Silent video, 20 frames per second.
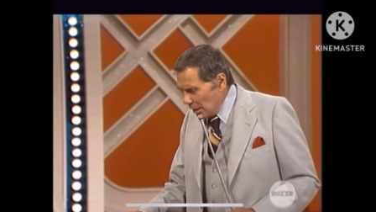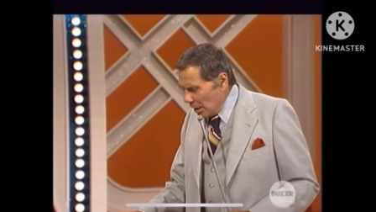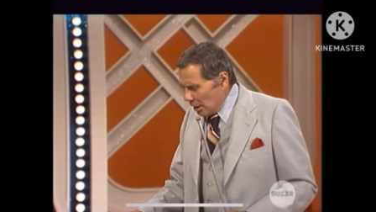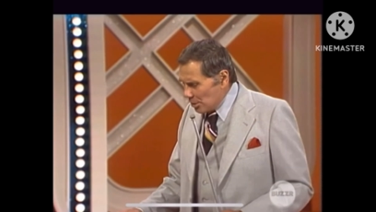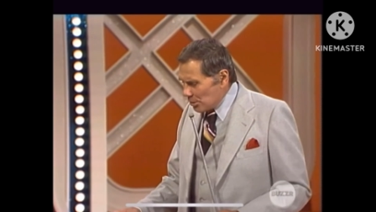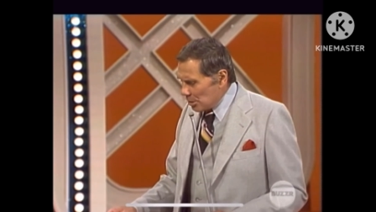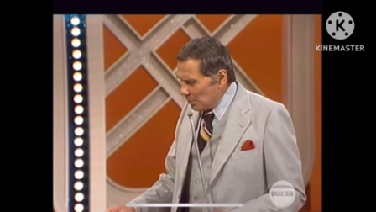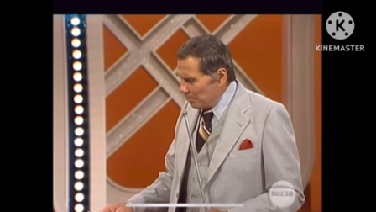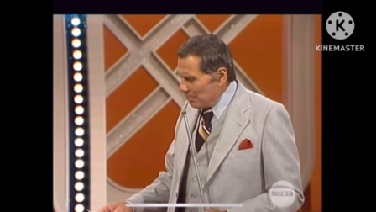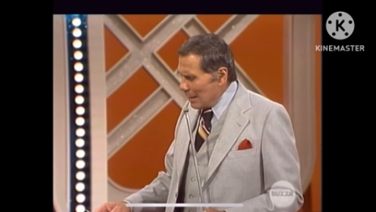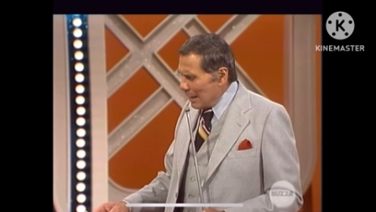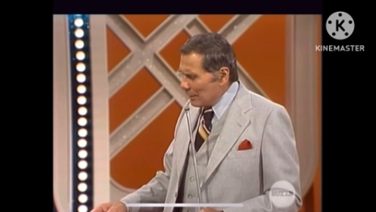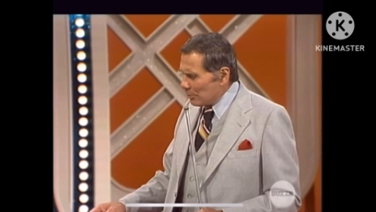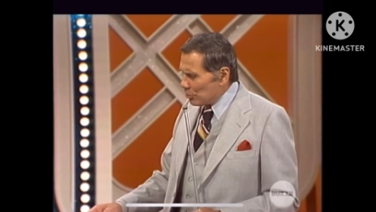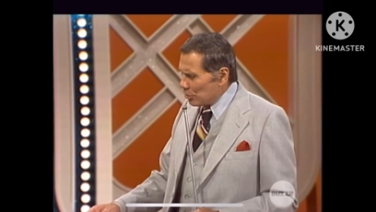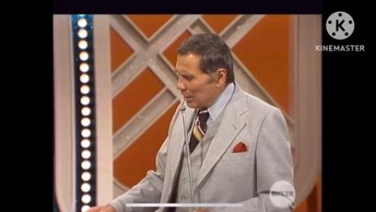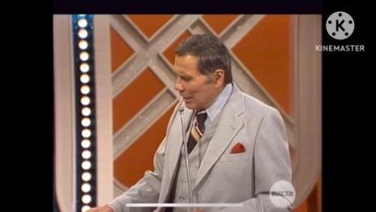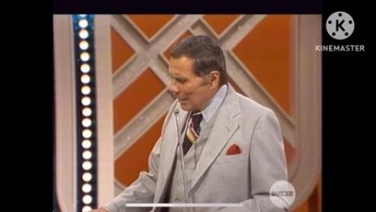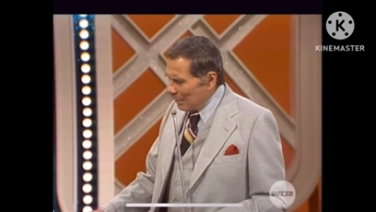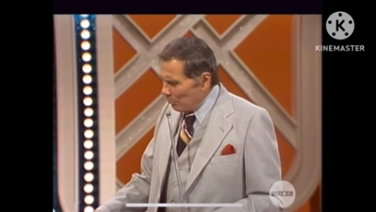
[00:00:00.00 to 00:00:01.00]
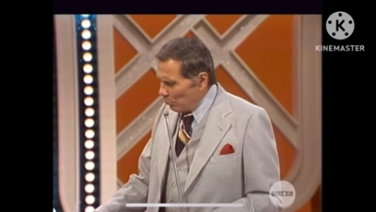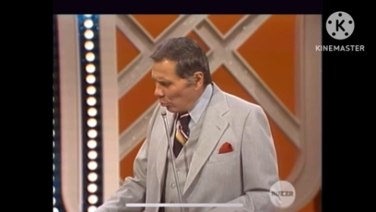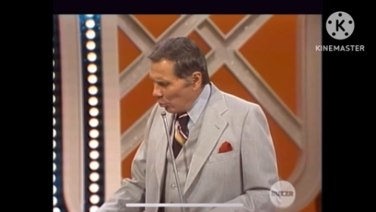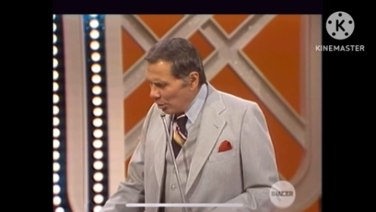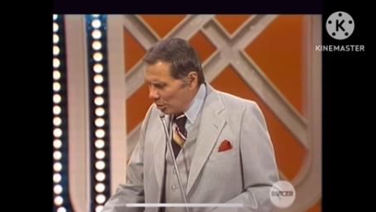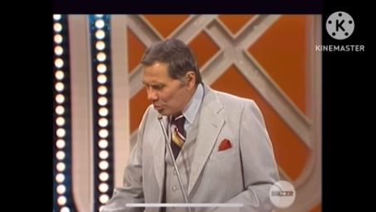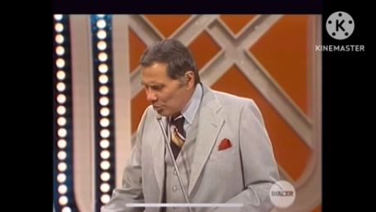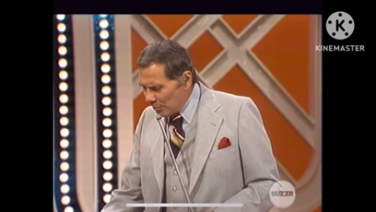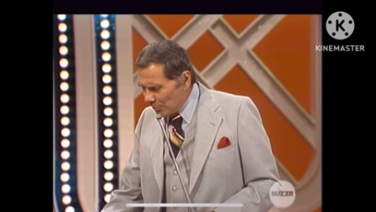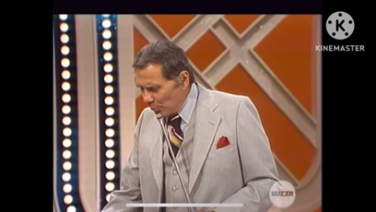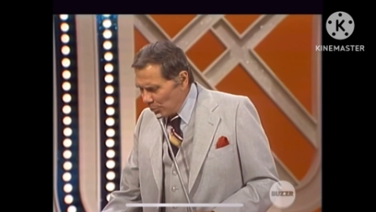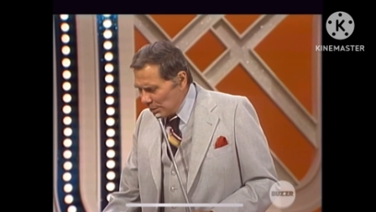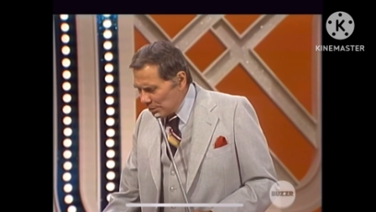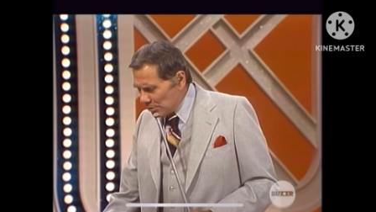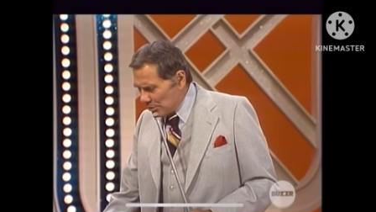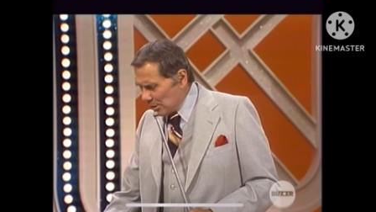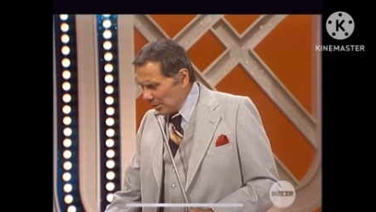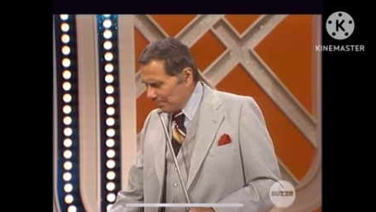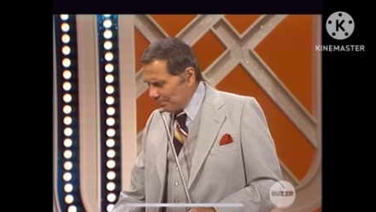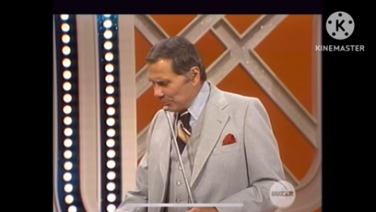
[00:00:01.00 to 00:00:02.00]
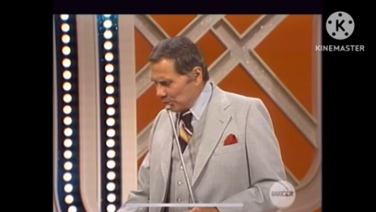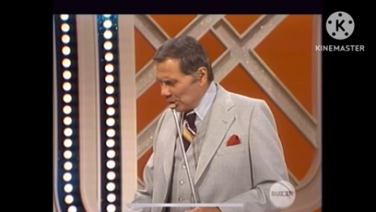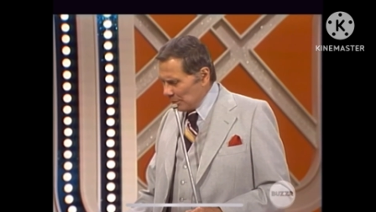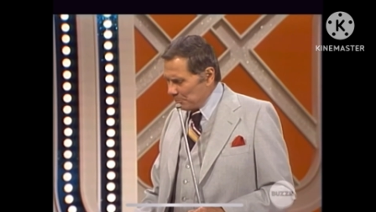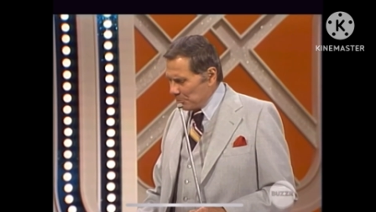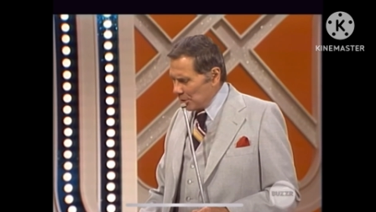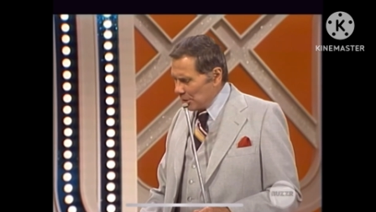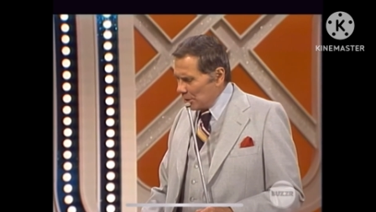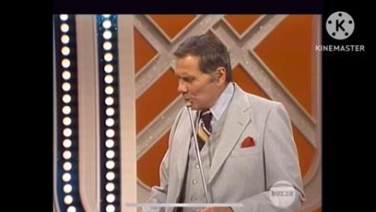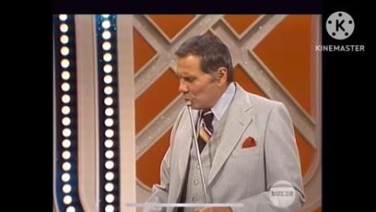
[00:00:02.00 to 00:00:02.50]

It's a match game. Words of wisdom, Gypsy.